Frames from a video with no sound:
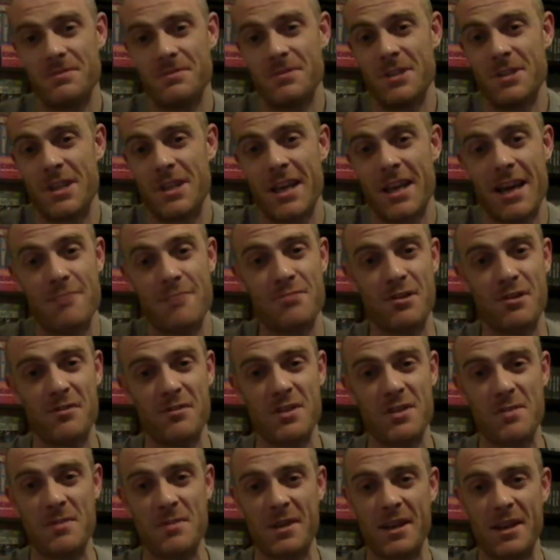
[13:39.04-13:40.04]
your game's
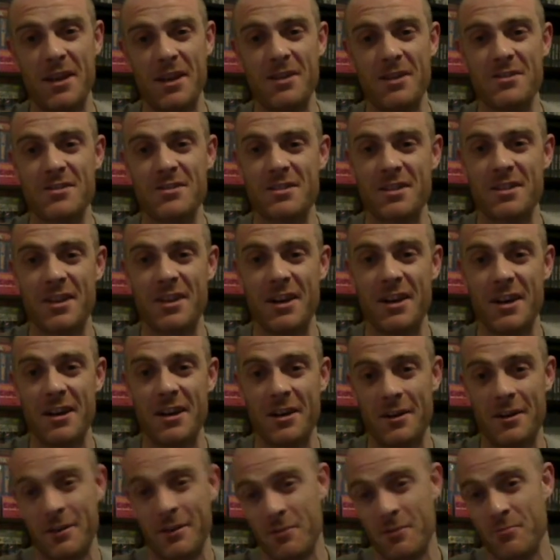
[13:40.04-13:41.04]
obviously been lost,
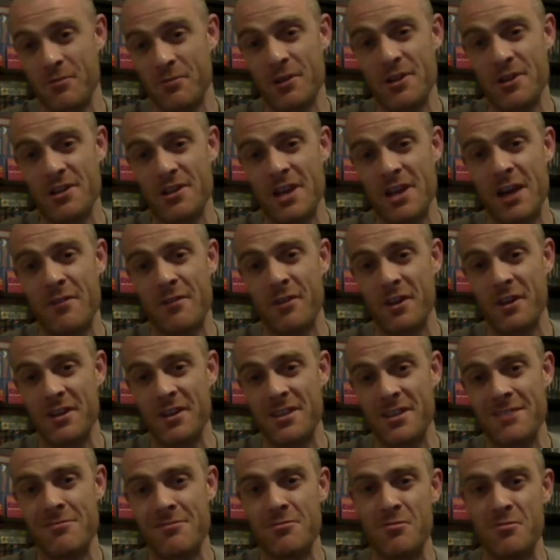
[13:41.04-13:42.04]
I would appreciate it if you could
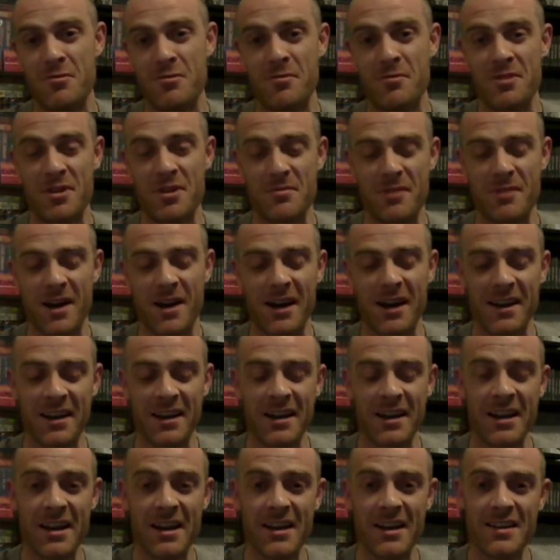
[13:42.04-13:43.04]
send me my money back.
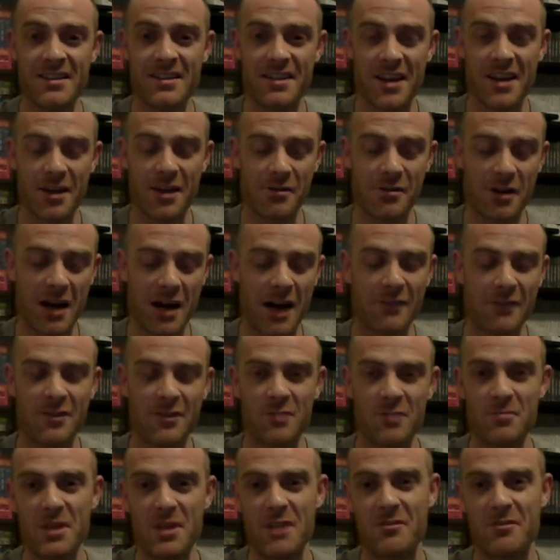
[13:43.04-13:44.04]
So after
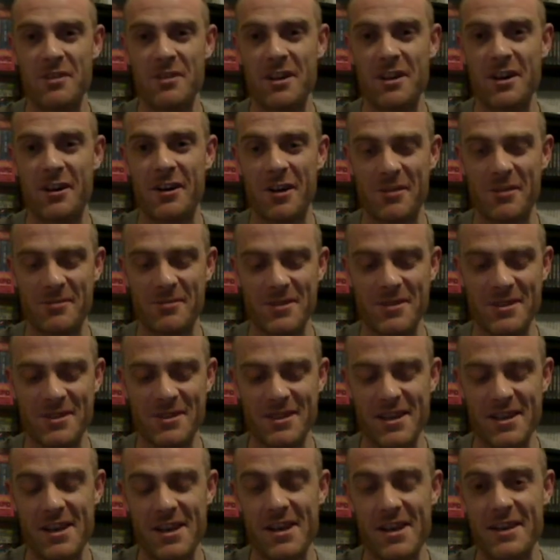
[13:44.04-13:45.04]
a bit of an argument,
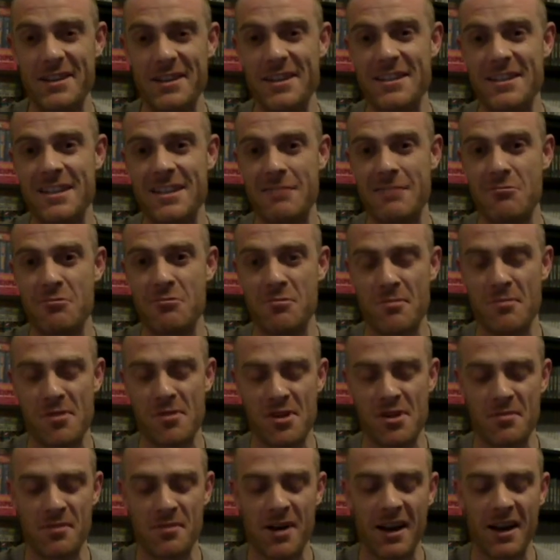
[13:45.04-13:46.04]
he did send me my
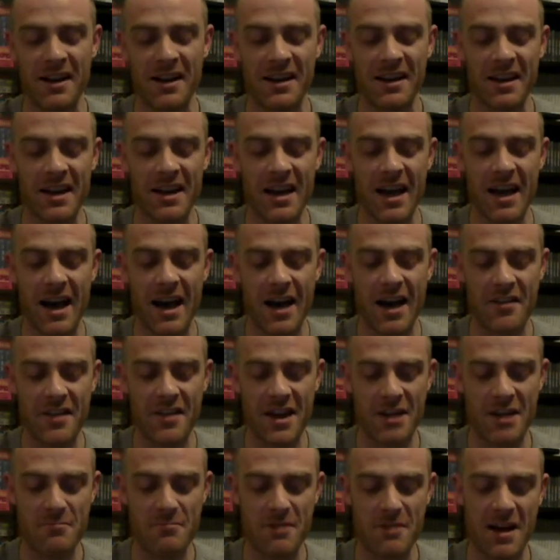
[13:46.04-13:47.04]
money back, and
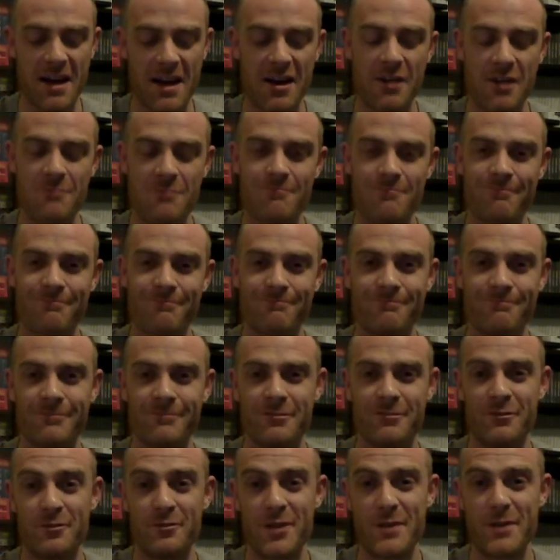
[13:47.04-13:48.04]
then about
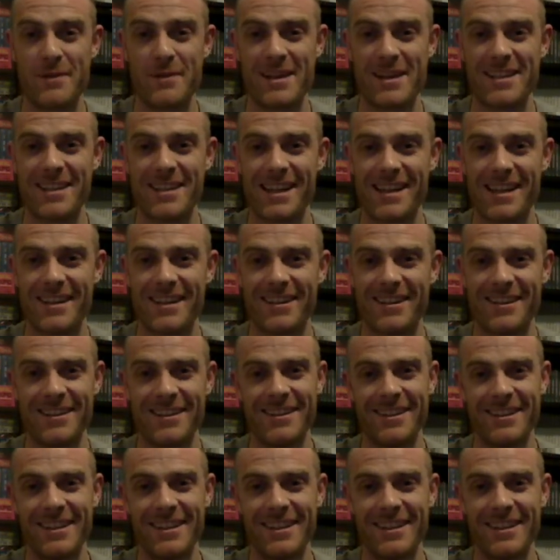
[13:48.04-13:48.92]
3 weeks later